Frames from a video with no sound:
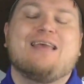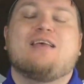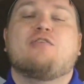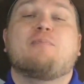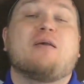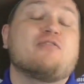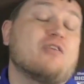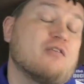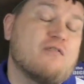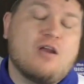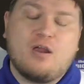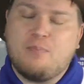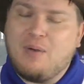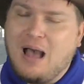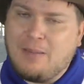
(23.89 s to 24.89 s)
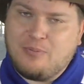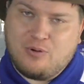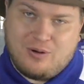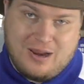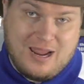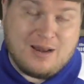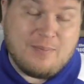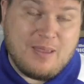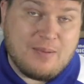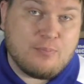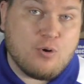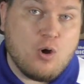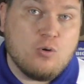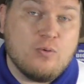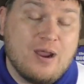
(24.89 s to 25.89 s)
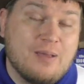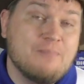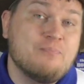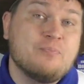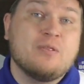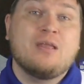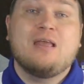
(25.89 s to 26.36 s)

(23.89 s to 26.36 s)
It's based on a very popular anime program.